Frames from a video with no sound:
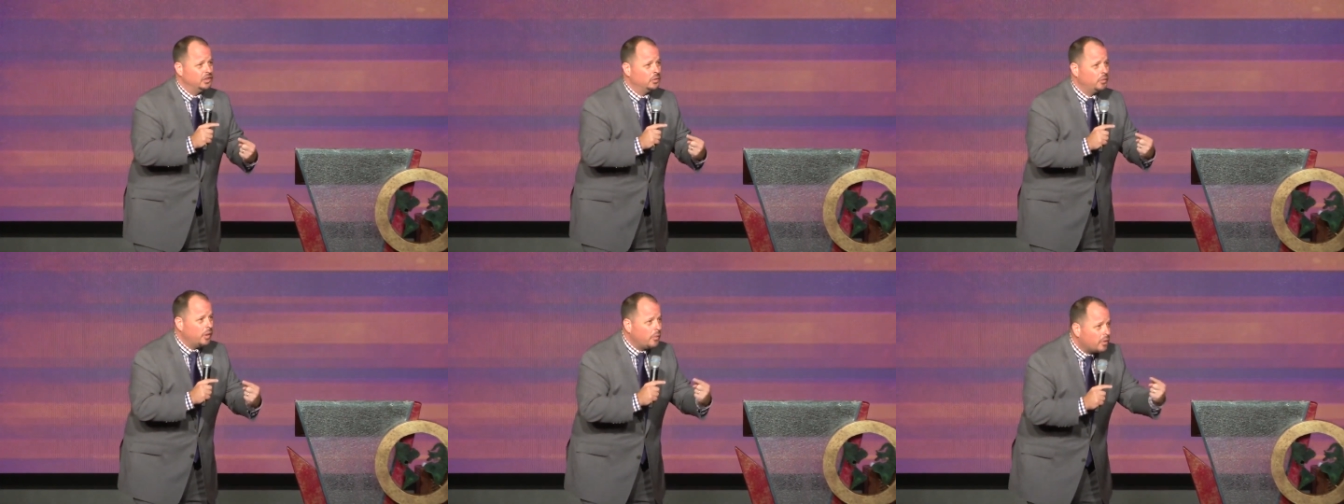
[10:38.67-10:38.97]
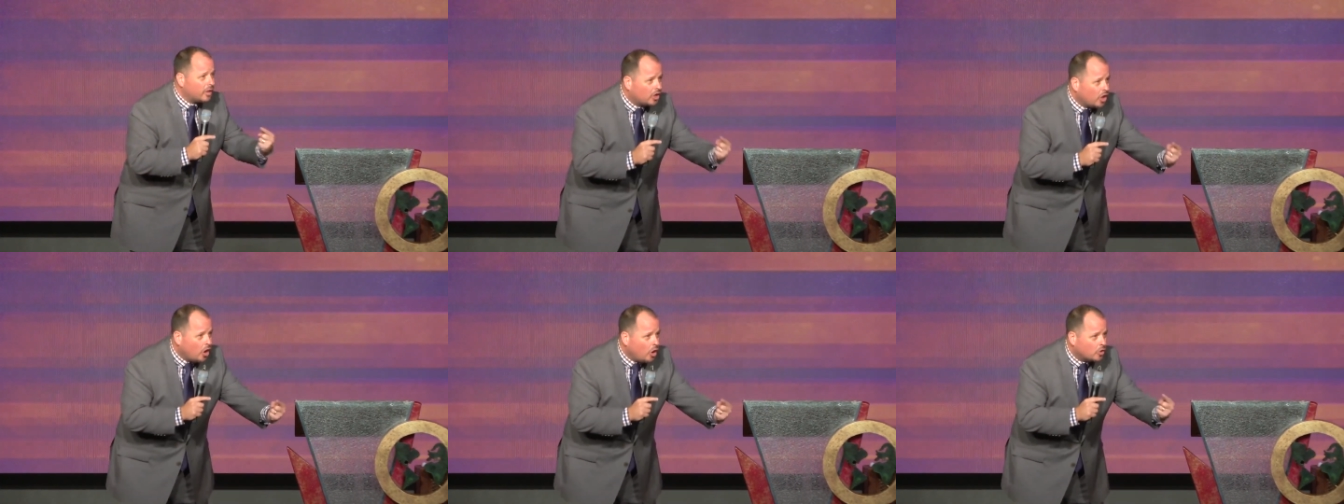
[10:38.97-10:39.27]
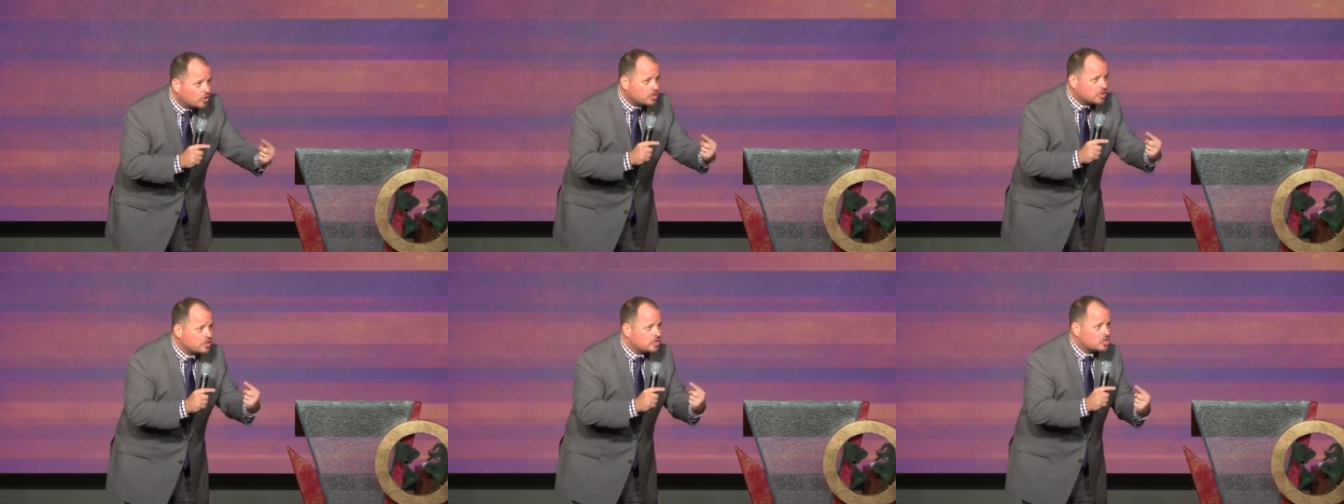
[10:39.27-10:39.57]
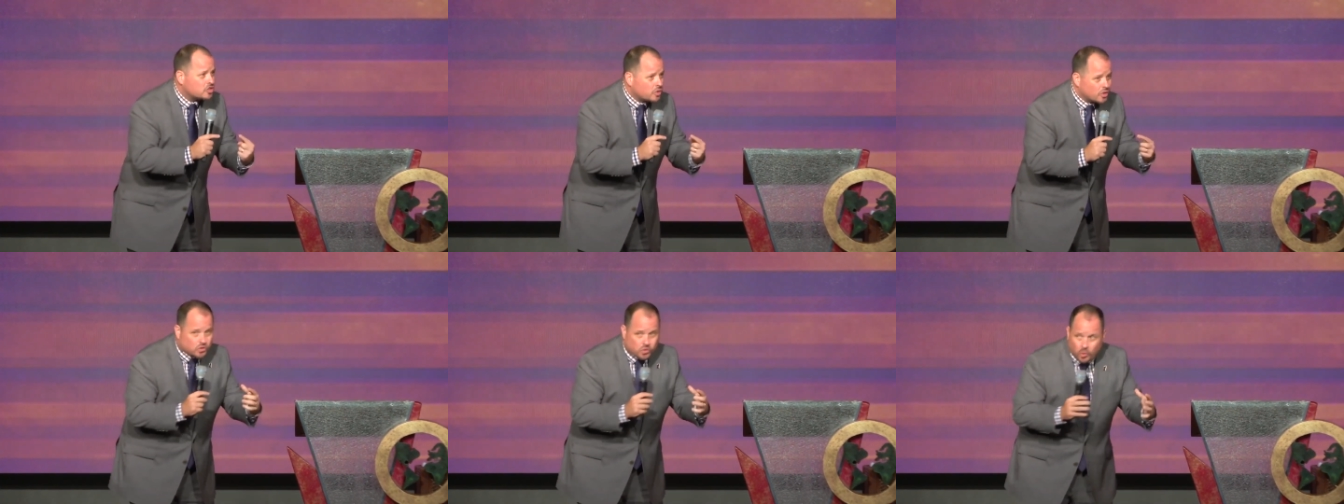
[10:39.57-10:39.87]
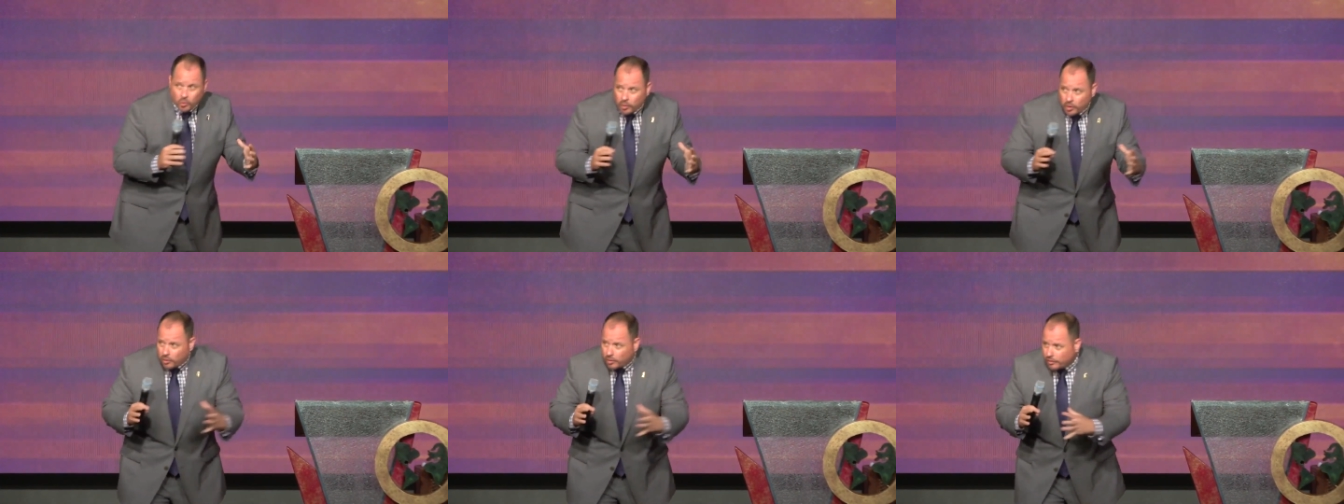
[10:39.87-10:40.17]
We would go to the streets
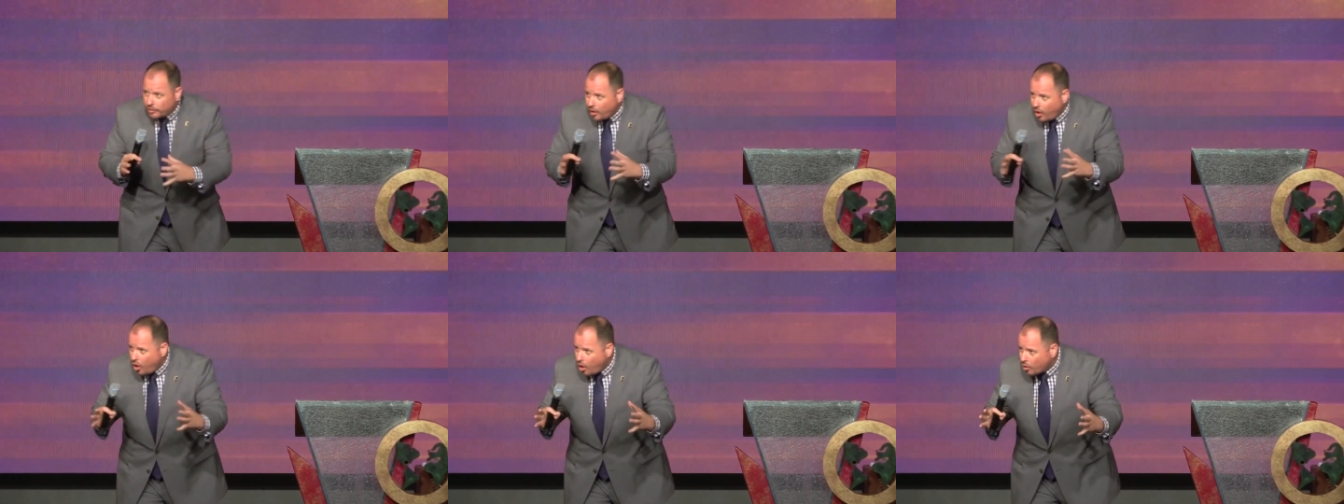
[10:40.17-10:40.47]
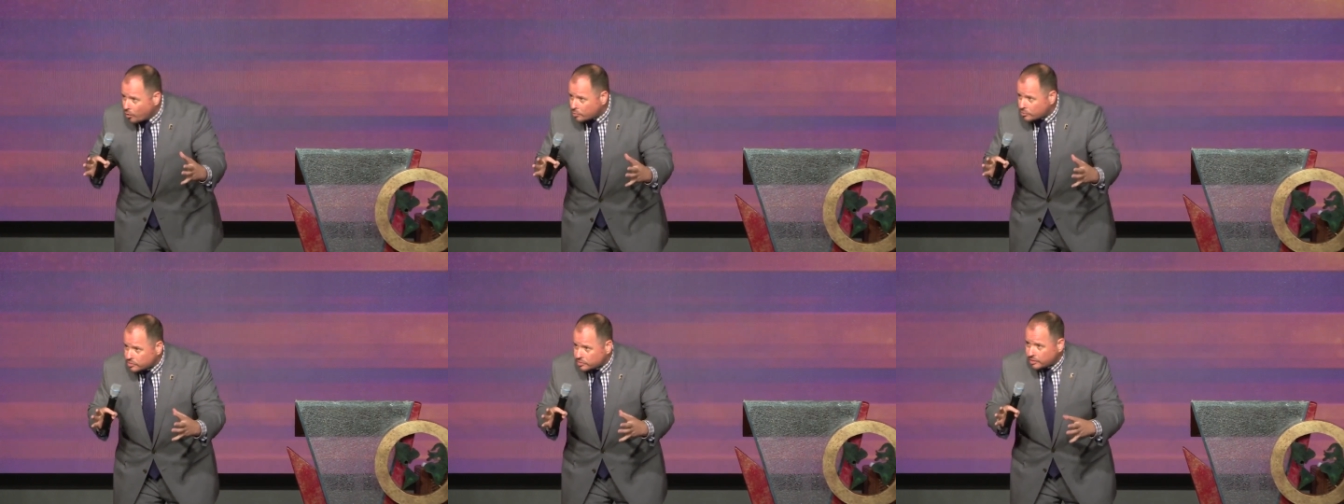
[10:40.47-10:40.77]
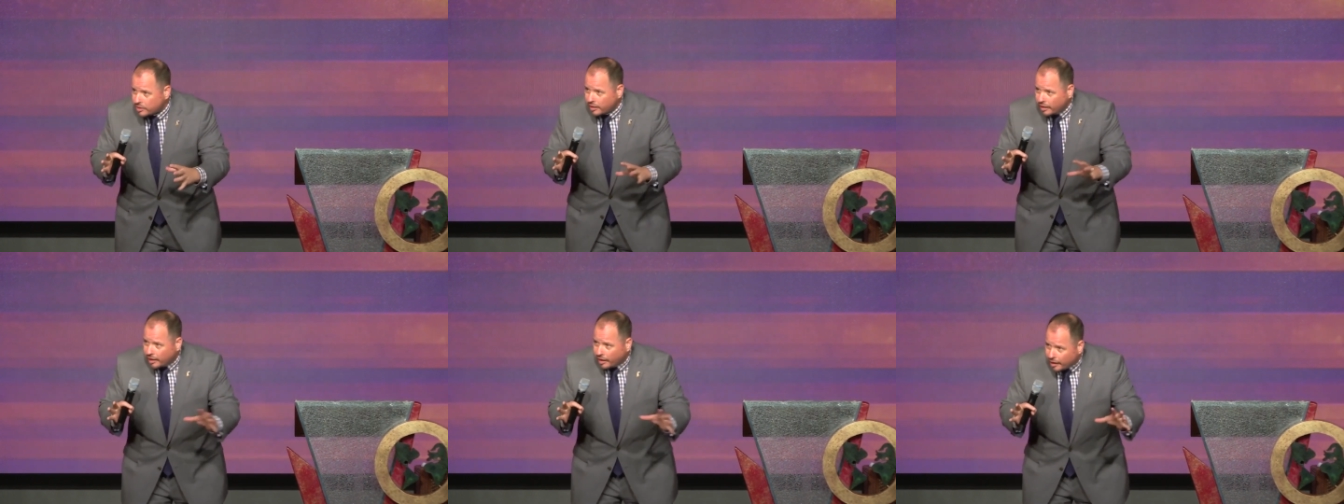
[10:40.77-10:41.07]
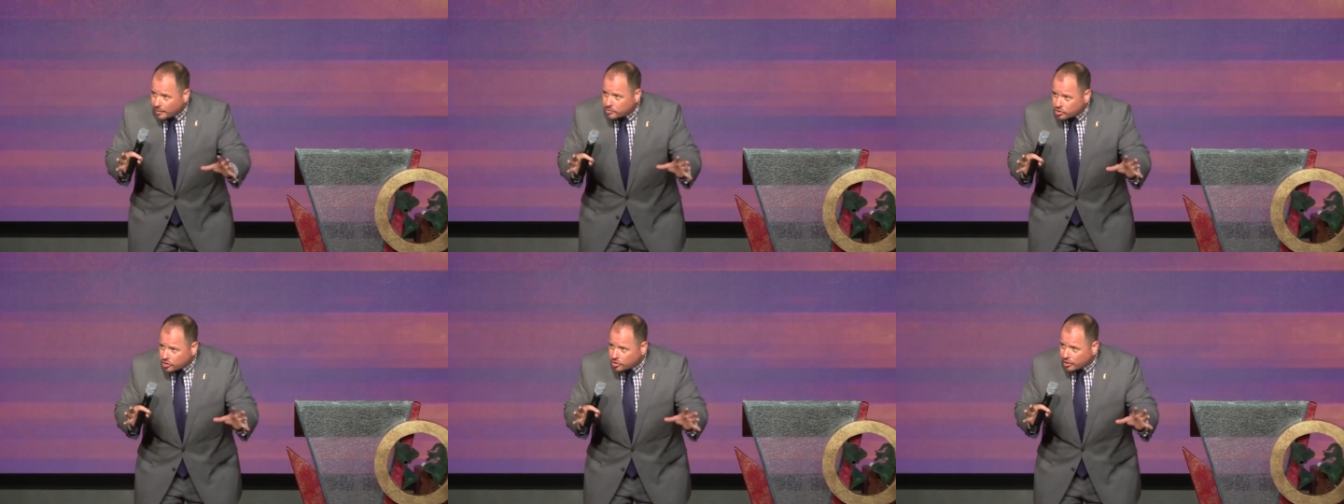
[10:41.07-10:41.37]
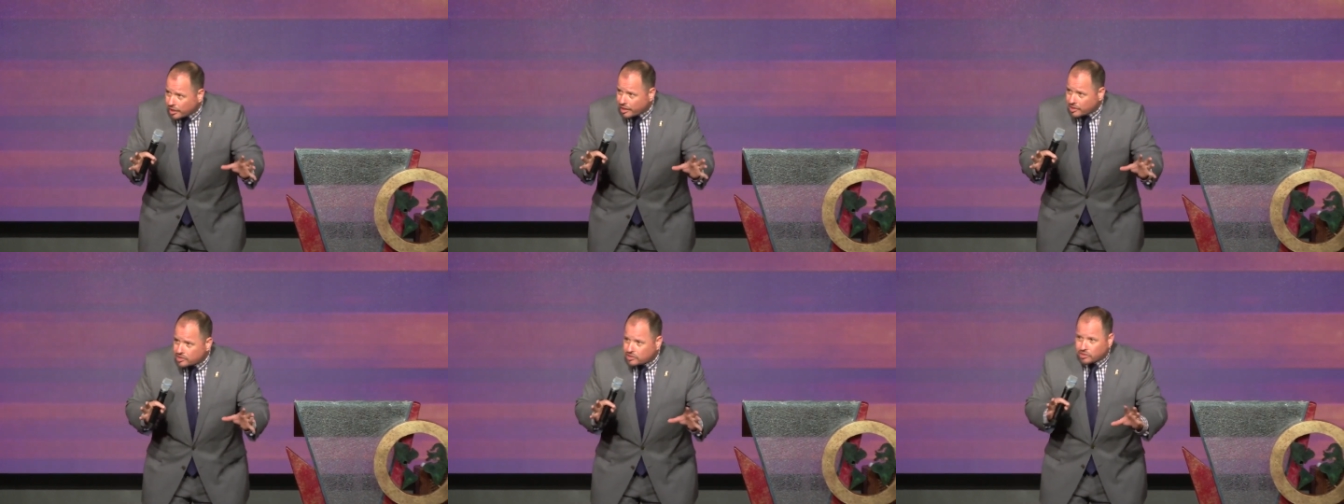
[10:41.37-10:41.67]
when we were in the homes, and I'm sure
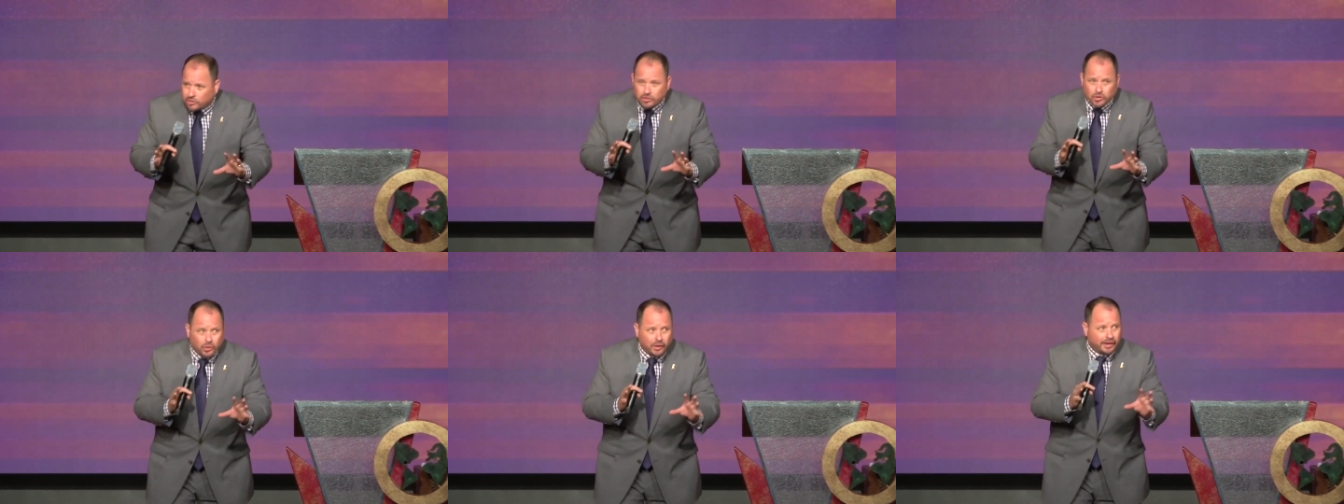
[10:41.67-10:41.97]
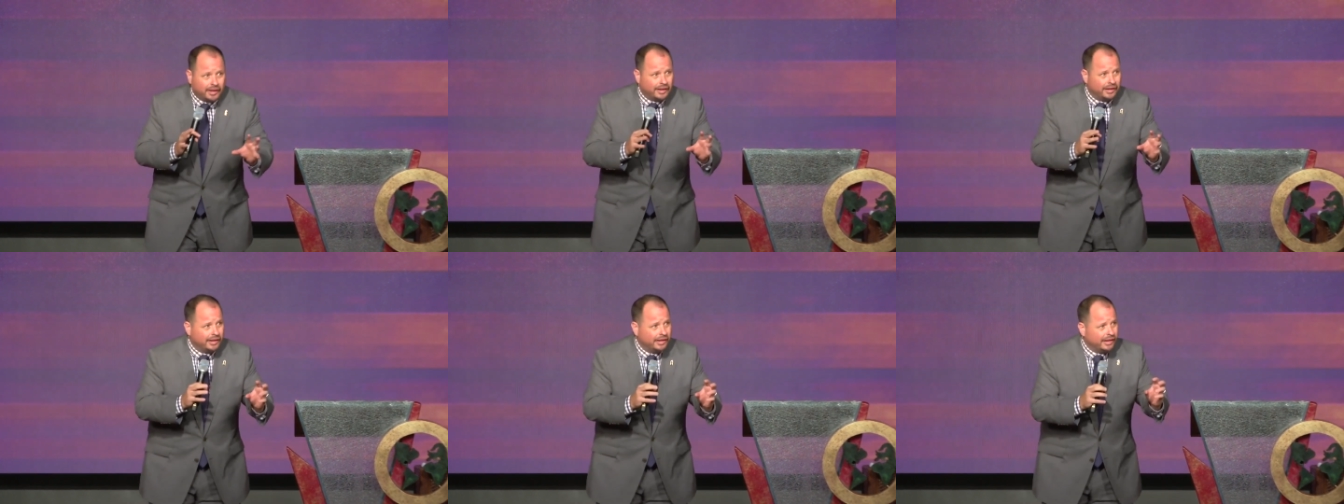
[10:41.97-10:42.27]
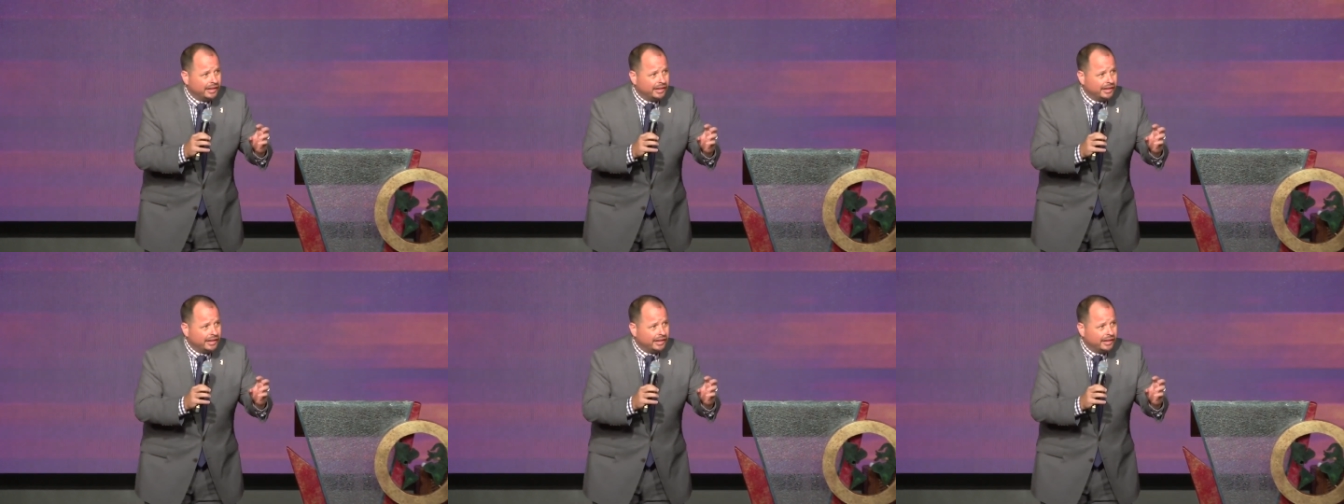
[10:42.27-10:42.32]
you guys still do it.